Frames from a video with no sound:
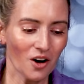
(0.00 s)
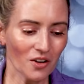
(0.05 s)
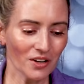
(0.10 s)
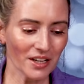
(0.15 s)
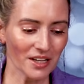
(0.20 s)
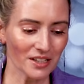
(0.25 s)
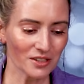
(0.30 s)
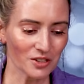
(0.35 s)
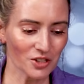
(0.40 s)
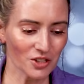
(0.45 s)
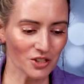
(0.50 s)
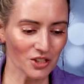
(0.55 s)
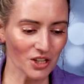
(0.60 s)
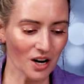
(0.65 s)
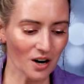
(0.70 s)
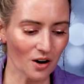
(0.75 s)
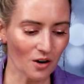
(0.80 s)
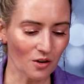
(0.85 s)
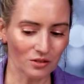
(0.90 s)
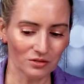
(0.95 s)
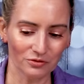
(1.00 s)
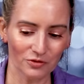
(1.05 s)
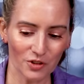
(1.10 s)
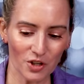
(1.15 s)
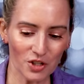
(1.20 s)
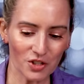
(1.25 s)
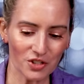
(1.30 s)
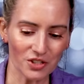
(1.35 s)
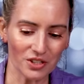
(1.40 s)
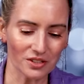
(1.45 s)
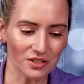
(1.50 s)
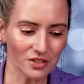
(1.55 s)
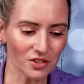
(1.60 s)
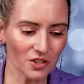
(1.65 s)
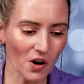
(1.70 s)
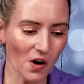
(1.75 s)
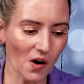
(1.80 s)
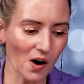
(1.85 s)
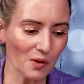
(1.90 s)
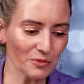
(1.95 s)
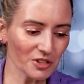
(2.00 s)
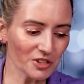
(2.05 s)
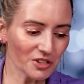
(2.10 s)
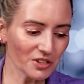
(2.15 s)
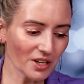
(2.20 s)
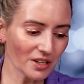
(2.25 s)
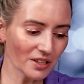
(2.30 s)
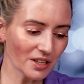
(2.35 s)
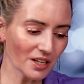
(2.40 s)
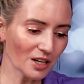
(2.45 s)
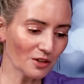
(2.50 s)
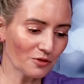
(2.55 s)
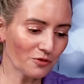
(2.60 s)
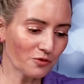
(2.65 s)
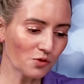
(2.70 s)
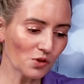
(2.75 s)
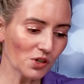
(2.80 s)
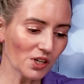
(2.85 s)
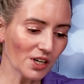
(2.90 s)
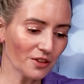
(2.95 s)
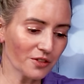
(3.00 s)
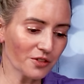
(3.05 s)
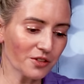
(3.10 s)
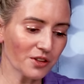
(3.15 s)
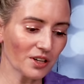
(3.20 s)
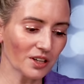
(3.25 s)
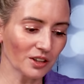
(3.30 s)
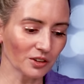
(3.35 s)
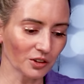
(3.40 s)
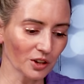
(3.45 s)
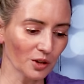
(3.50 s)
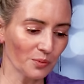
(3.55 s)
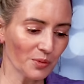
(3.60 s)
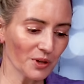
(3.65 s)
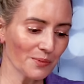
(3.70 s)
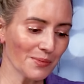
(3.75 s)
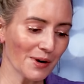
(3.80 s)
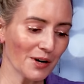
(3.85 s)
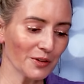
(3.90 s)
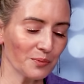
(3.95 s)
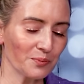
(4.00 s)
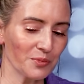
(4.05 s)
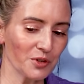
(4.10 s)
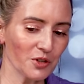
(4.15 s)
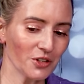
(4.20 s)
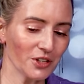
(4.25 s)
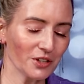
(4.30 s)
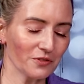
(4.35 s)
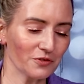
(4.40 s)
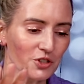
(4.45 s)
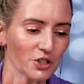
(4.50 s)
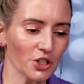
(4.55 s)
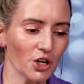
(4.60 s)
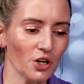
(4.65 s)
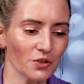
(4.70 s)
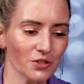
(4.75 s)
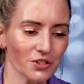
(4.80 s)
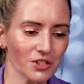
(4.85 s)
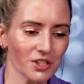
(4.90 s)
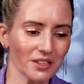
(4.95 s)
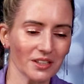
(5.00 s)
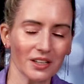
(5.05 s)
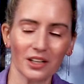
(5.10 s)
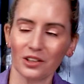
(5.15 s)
Okay, so verses. So I'm going to start off with a little bit about the beauty of Joseon.